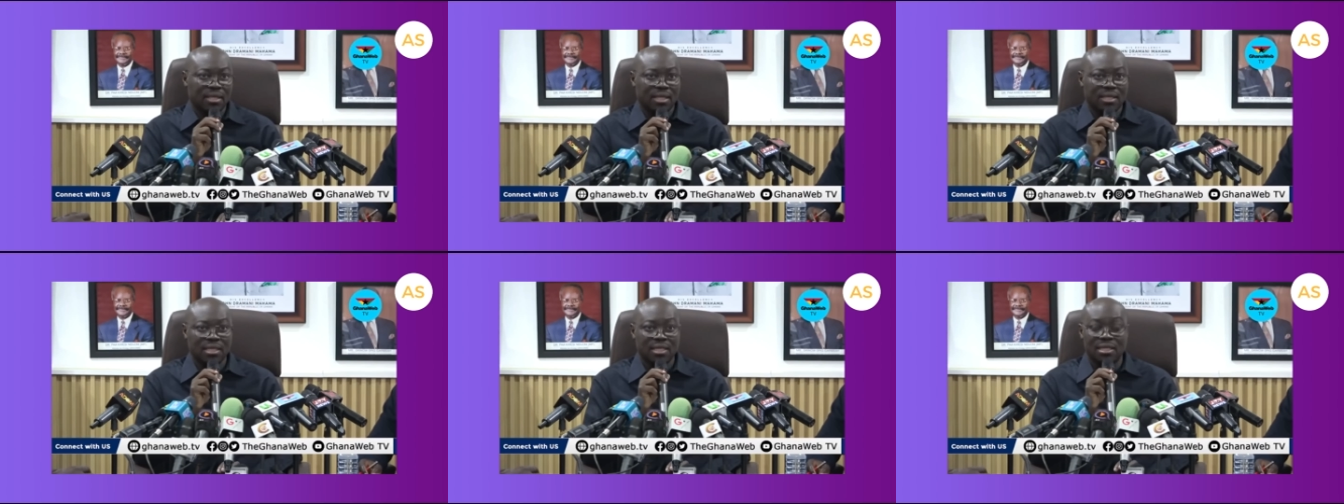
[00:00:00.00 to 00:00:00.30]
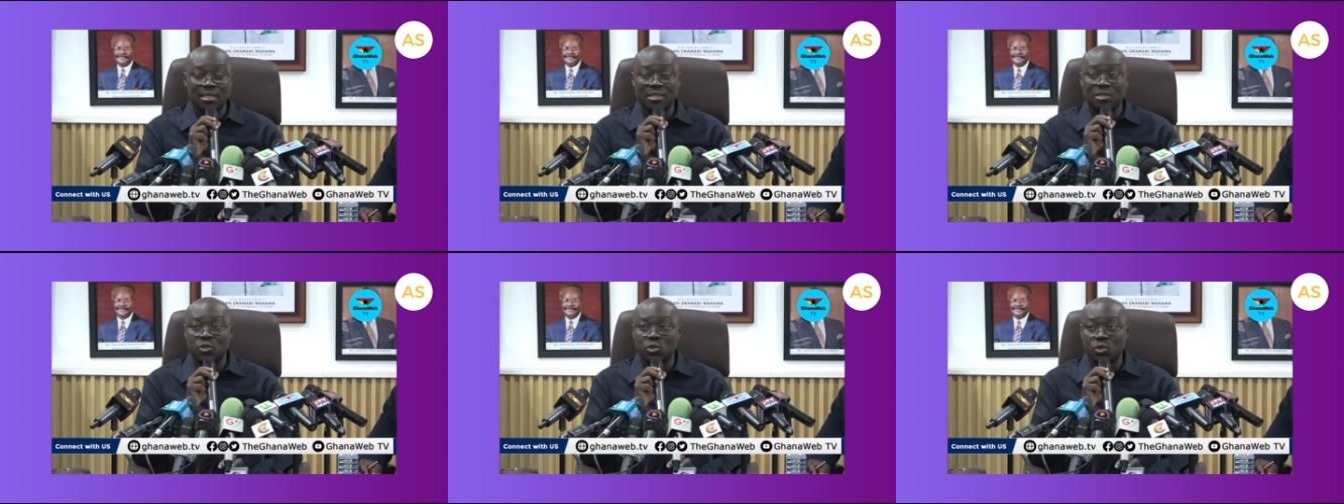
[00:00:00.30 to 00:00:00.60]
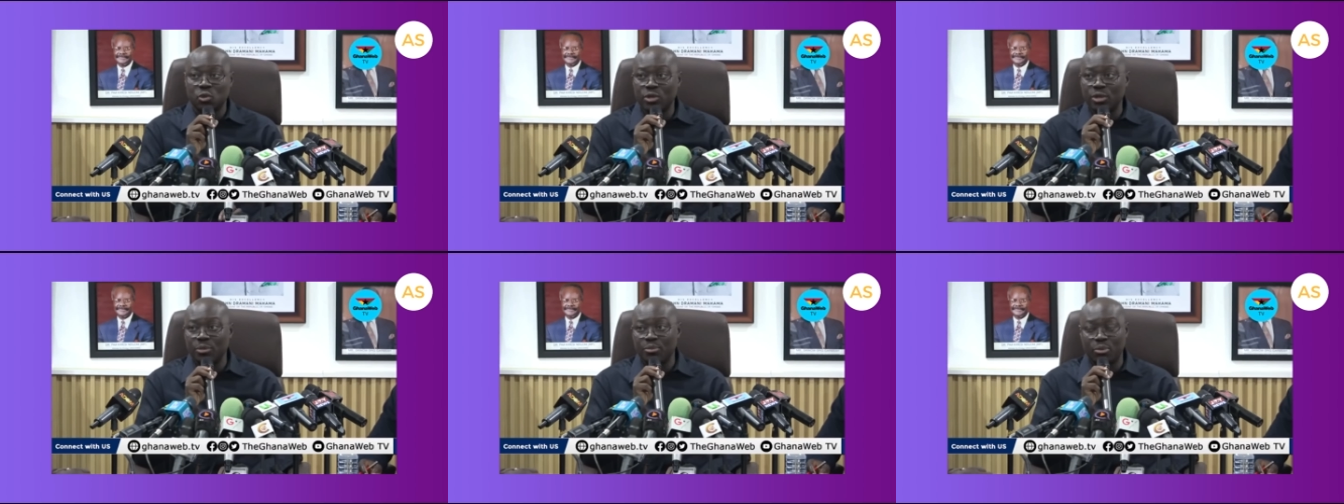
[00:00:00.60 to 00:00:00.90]
It is
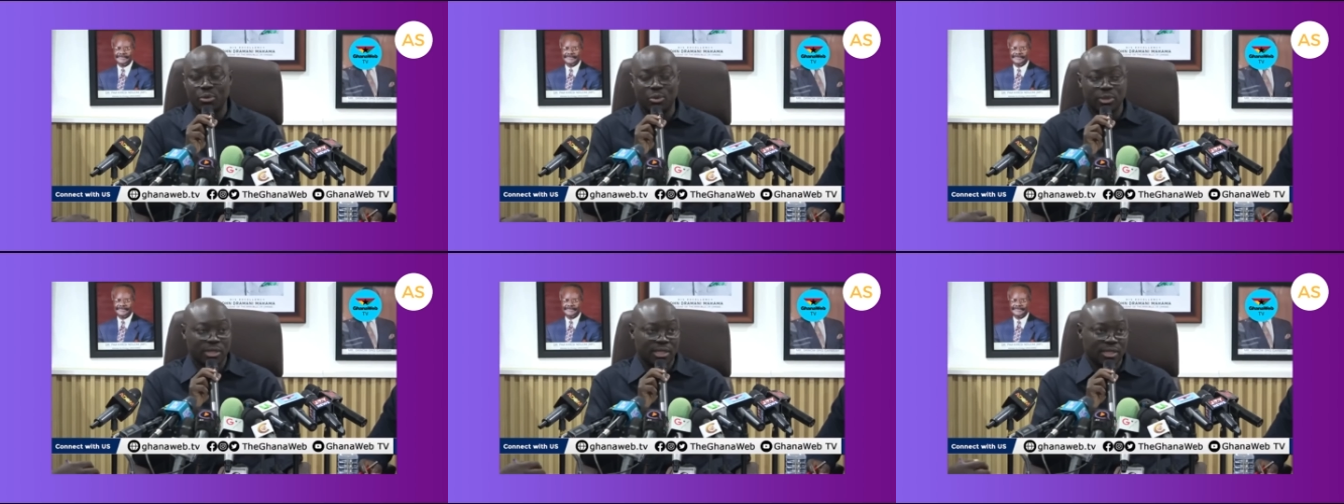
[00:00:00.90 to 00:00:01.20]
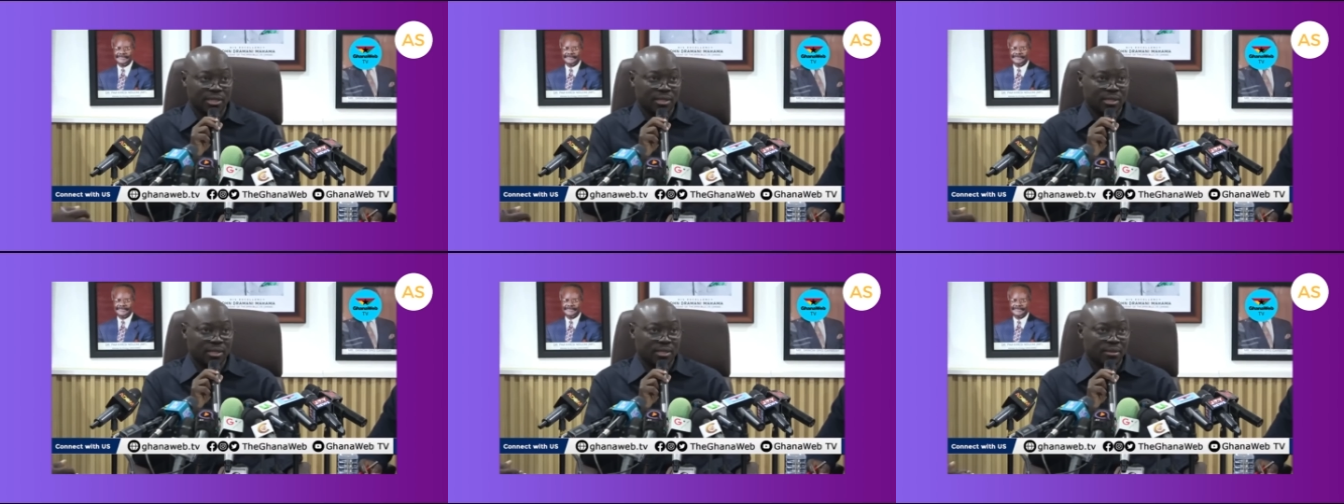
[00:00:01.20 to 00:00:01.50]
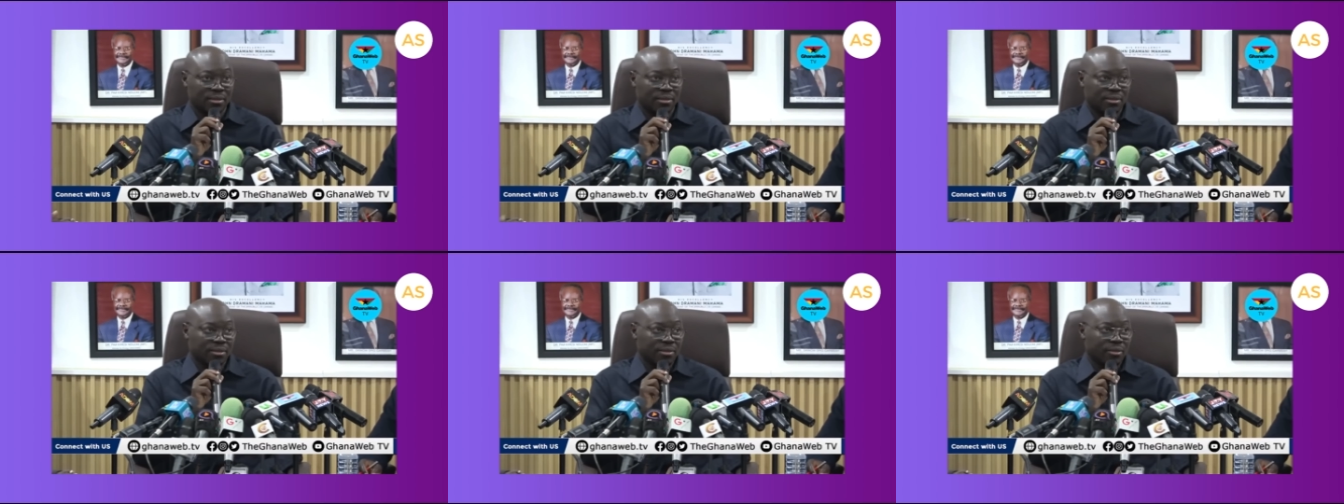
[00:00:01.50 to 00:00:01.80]
so important
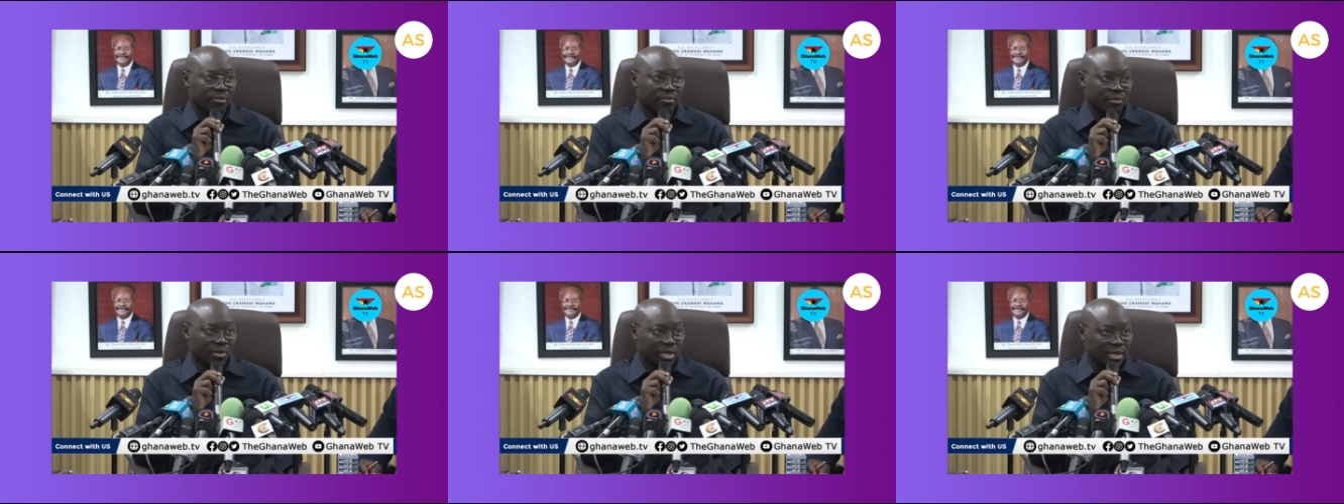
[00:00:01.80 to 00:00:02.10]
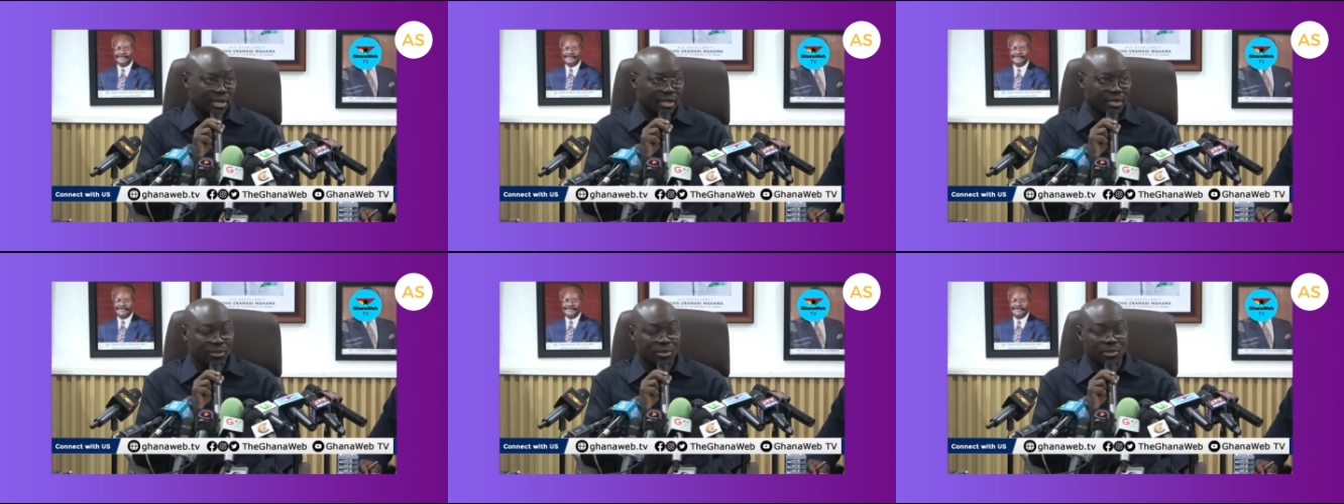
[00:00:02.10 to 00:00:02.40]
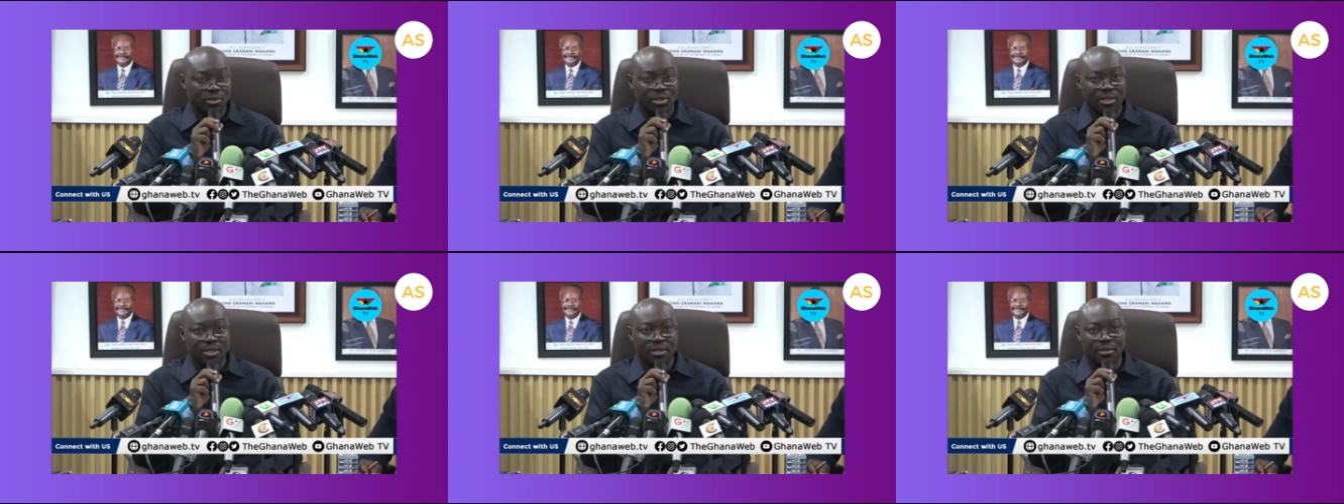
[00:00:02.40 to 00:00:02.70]
for our
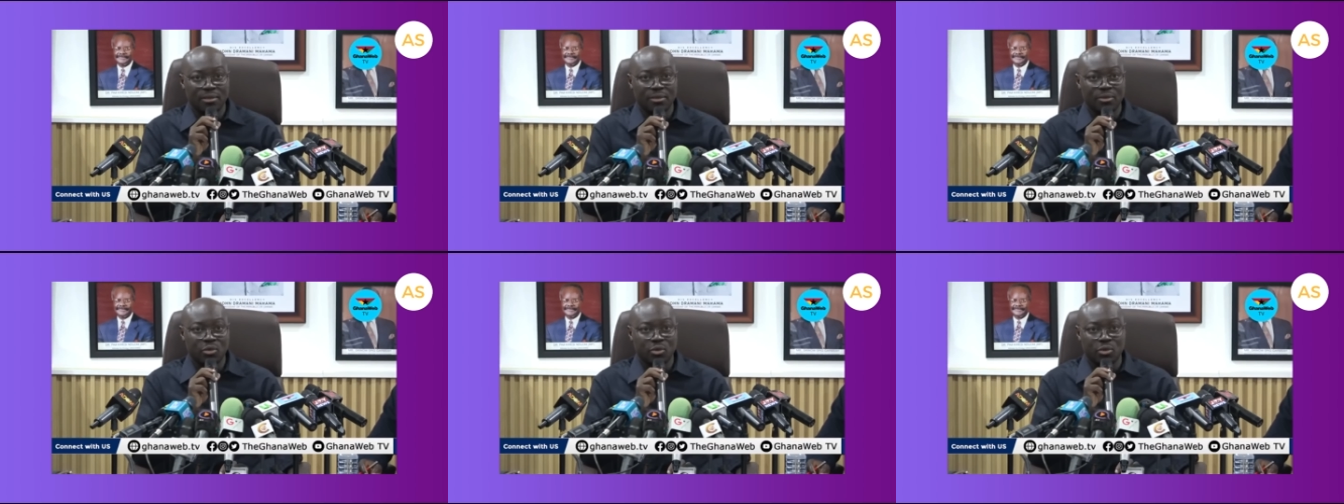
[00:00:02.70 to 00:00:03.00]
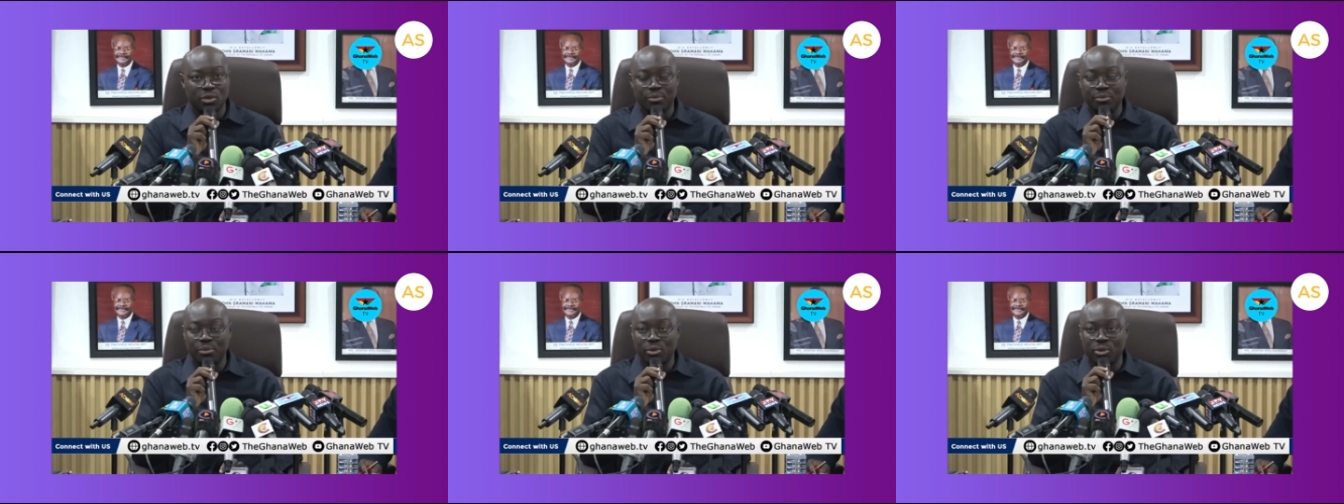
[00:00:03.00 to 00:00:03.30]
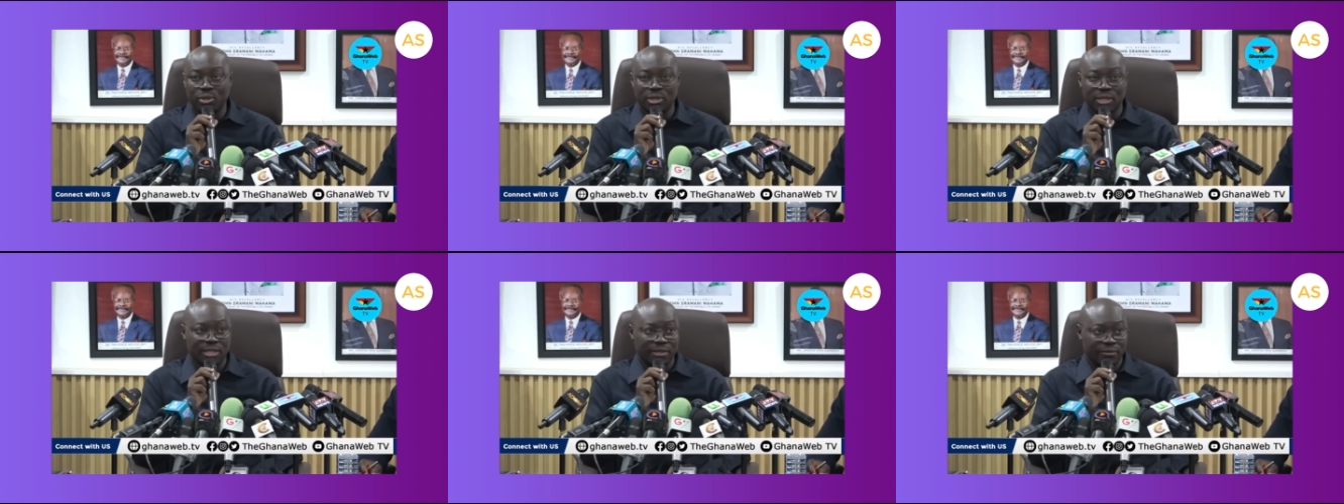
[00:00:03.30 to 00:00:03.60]
country, so
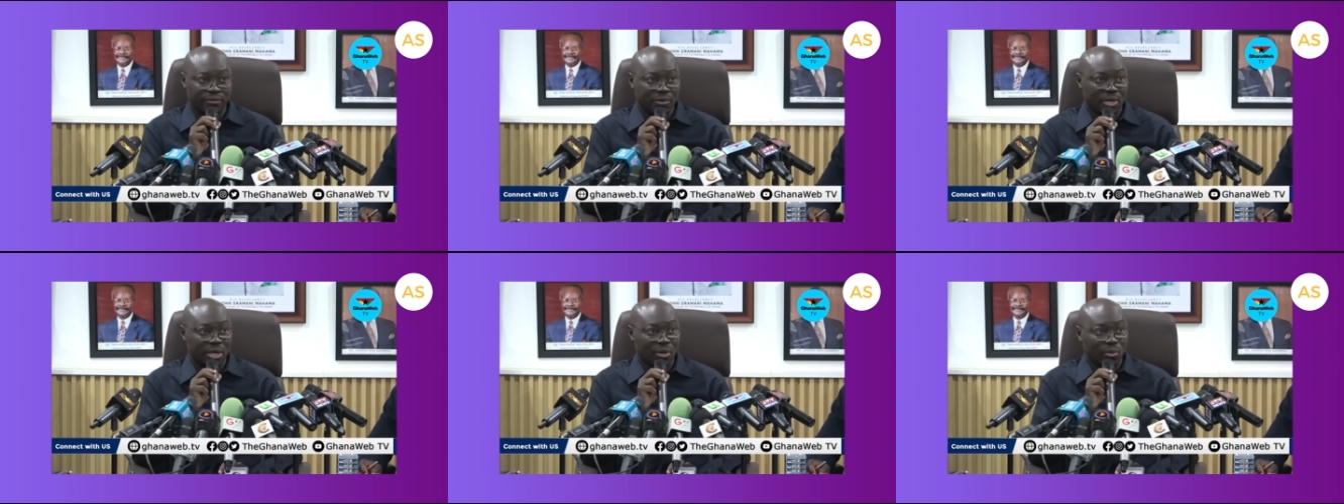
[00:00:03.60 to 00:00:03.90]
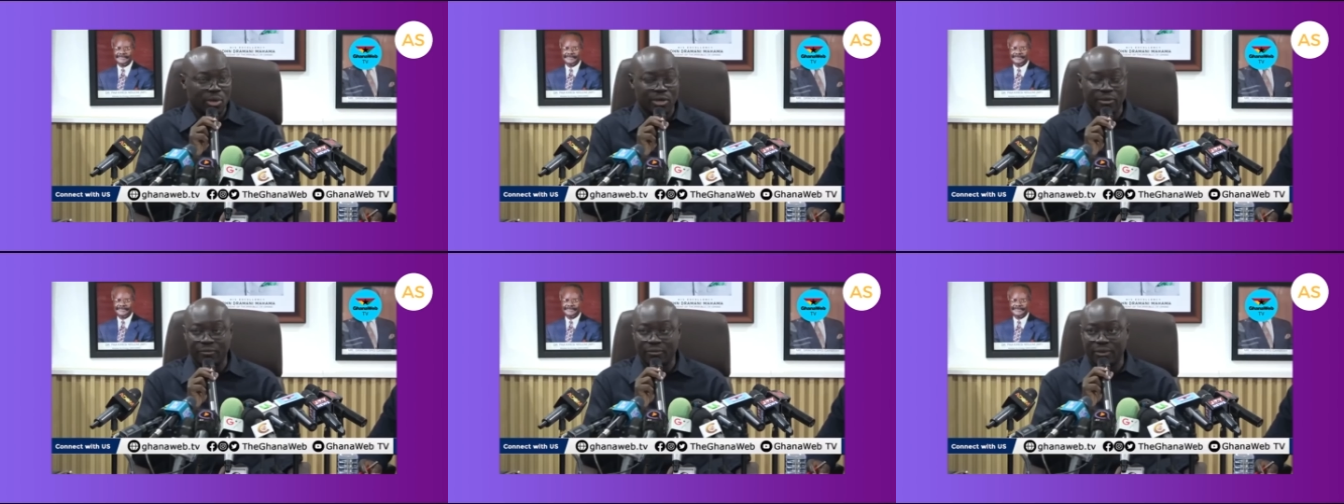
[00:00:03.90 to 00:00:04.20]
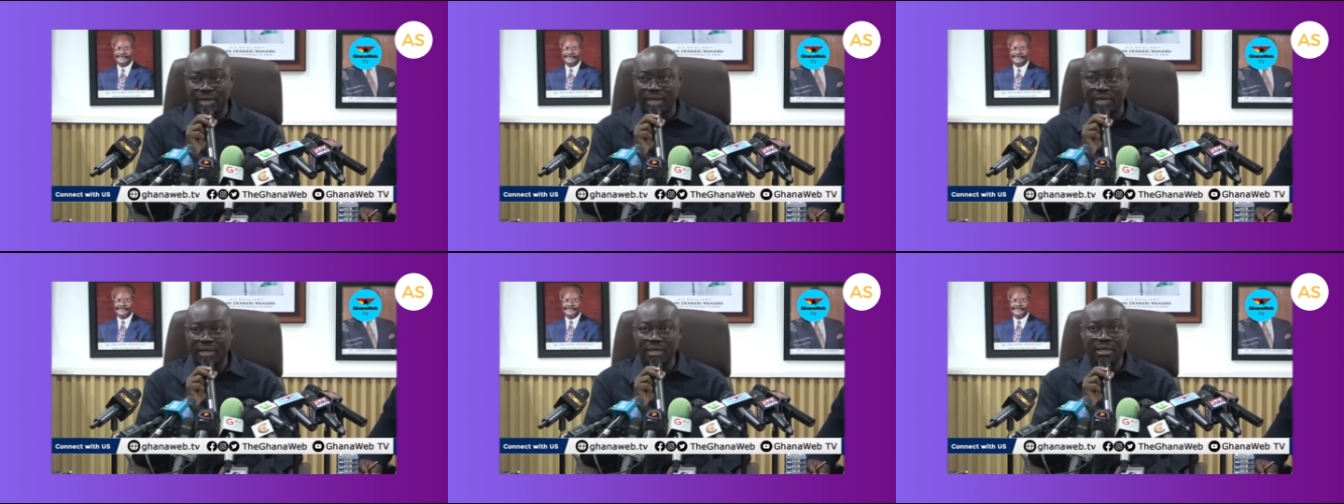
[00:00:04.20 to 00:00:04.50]
important for our
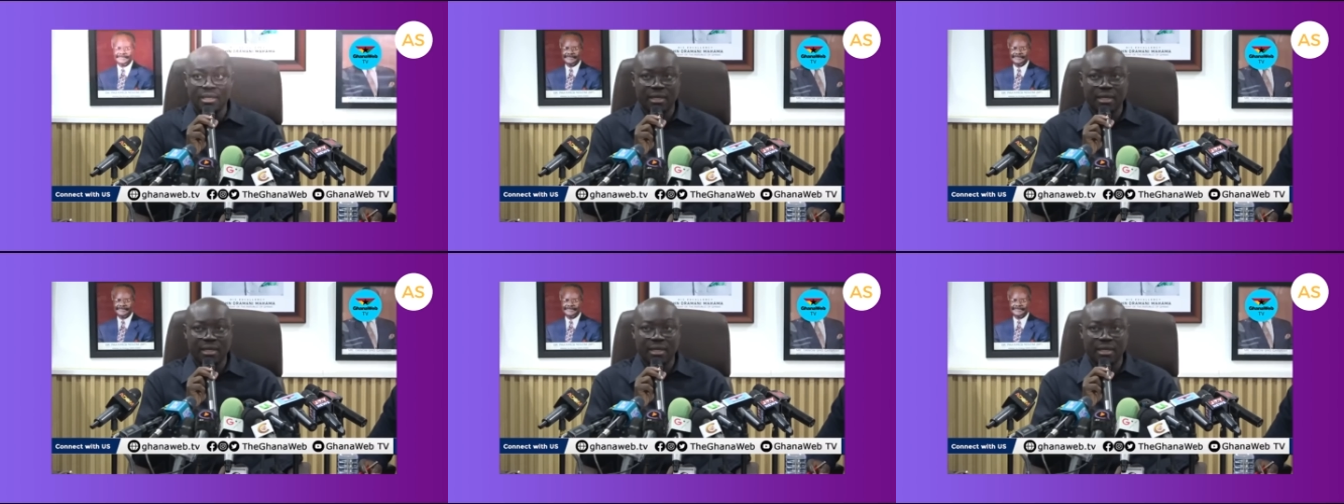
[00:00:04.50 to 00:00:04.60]
welfare,